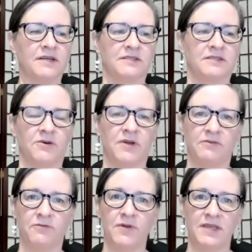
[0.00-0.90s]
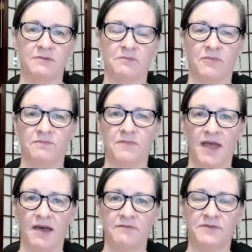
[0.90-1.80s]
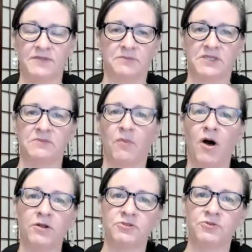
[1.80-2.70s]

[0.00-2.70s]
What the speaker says: So if we can have some small